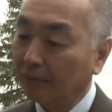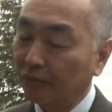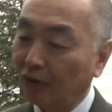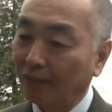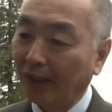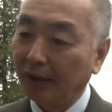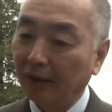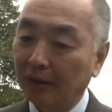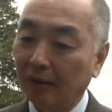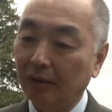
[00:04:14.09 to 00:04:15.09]

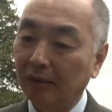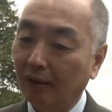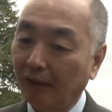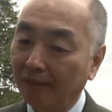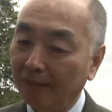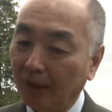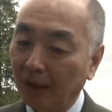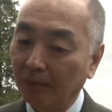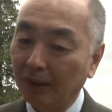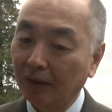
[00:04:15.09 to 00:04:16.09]
provided an
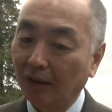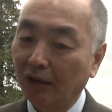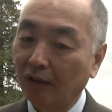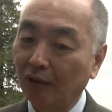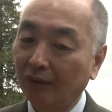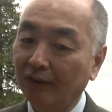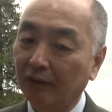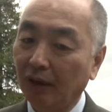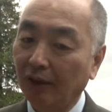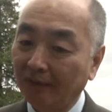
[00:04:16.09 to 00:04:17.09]
environmental
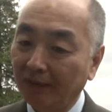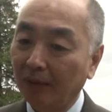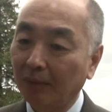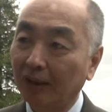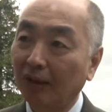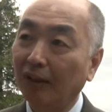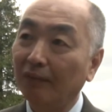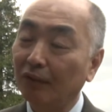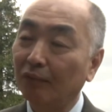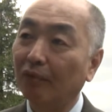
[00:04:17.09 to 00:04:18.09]

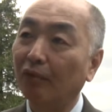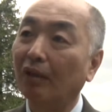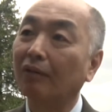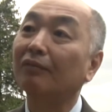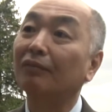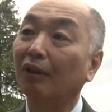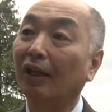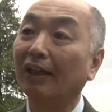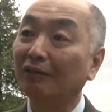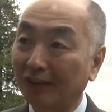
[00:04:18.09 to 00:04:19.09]
review for a
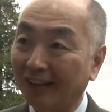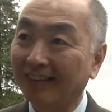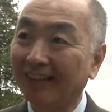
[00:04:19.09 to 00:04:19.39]
country,